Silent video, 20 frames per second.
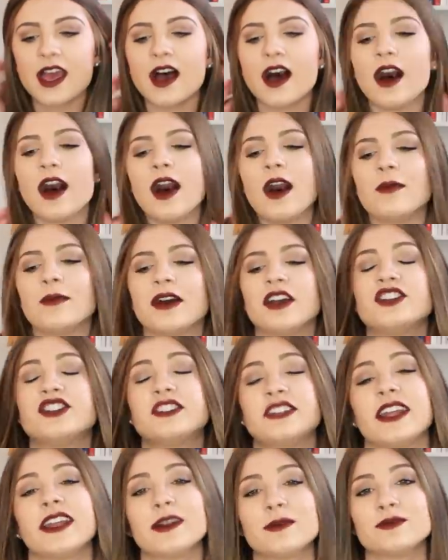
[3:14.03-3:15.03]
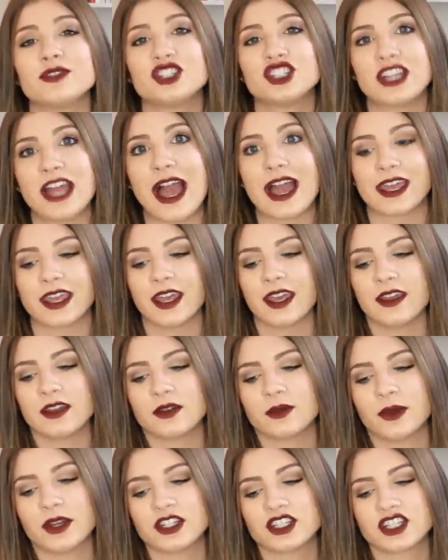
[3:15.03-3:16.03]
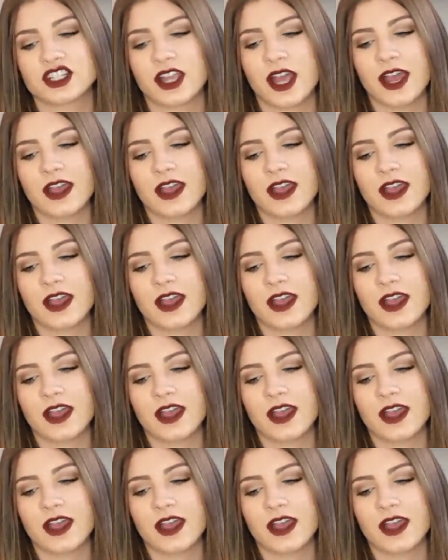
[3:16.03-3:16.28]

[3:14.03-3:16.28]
um, a denim jacket, which